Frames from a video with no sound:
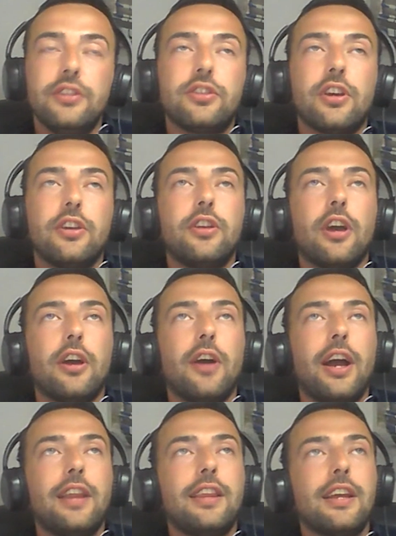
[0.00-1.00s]
So,
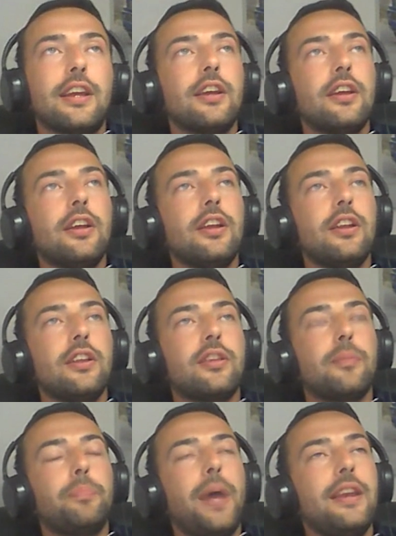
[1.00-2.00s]
I think
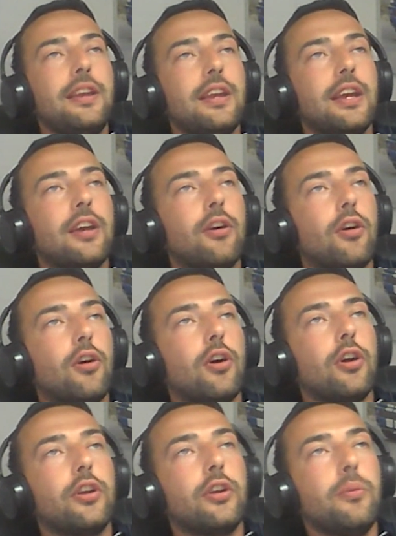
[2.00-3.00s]
depending
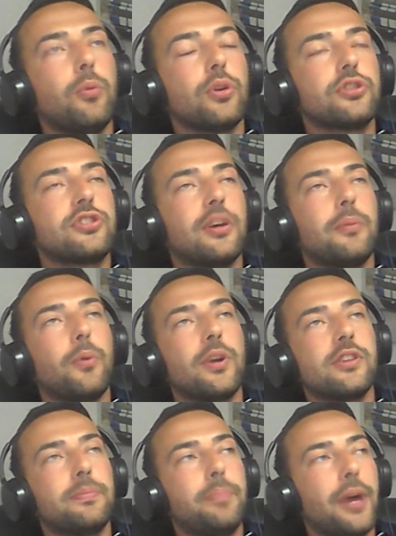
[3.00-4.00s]
on what
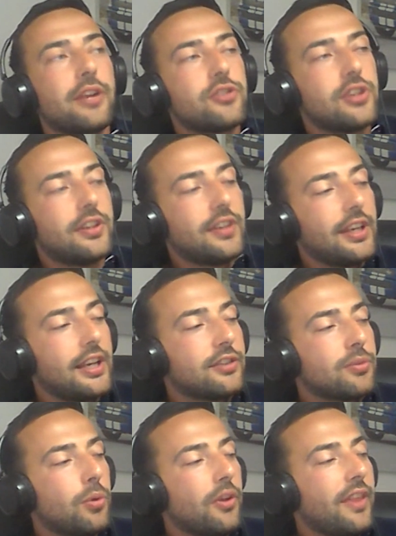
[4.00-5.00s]
someone's budget
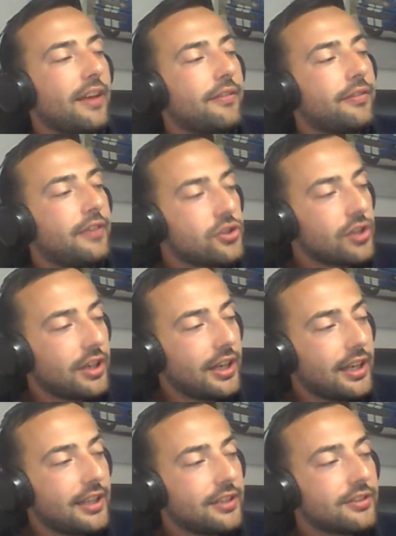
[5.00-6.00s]
is, what their vision
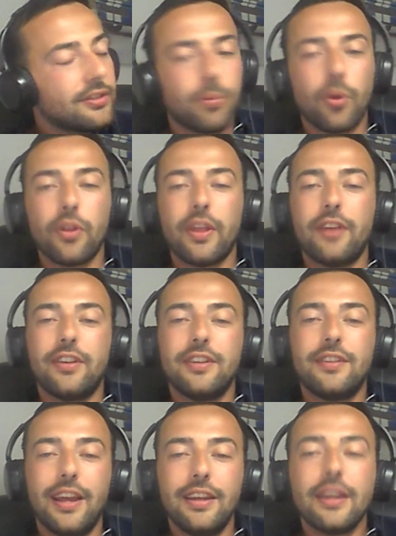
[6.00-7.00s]
is, what they're
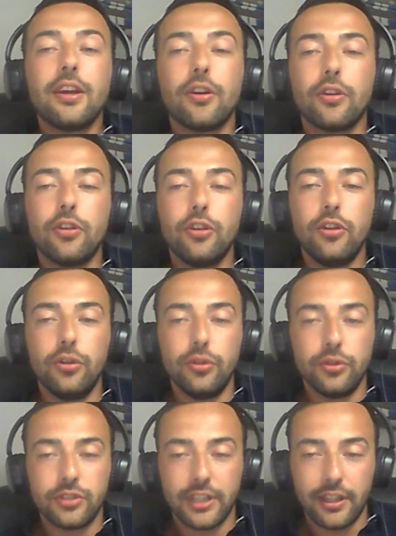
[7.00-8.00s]
intending on
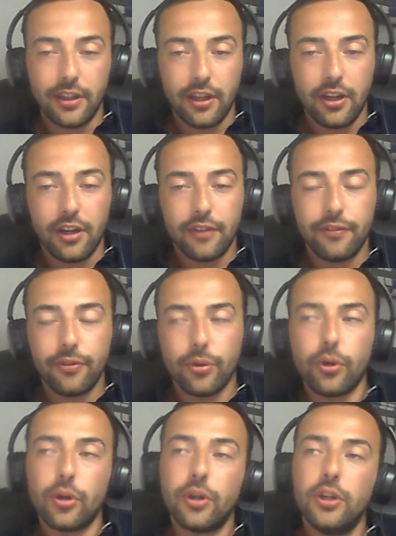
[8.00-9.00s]
using the car
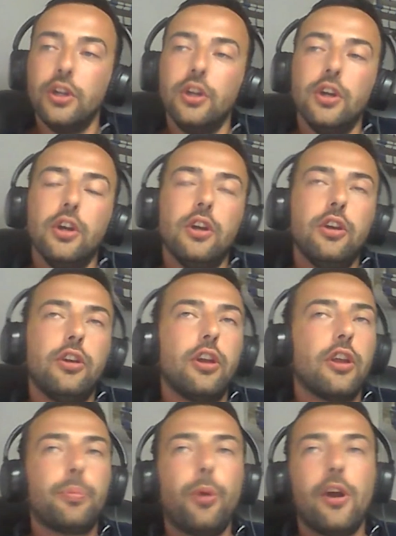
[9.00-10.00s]
for,
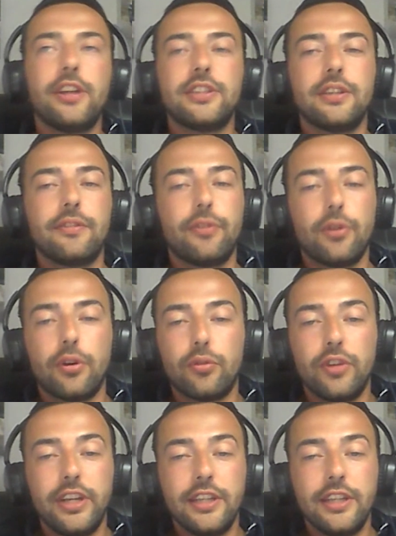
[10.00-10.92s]
the pricing for a